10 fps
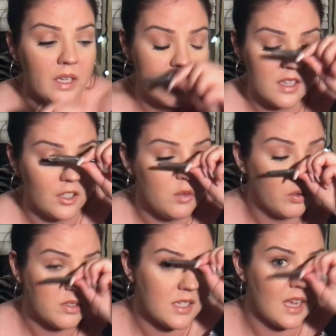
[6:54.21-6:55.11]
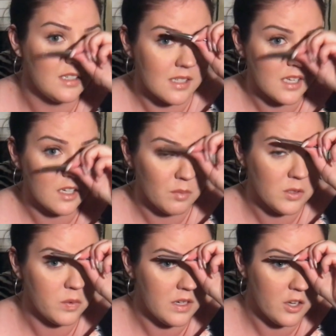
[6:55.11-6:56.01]
because then you won't see any skin
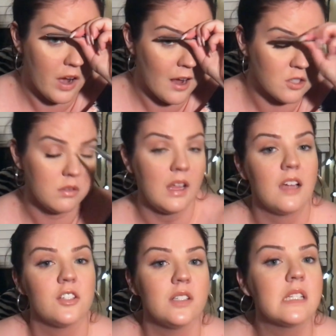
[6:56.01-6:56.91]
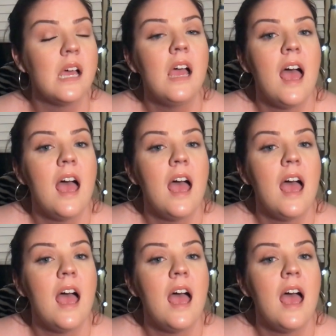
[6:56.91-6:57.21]
between your actual lashes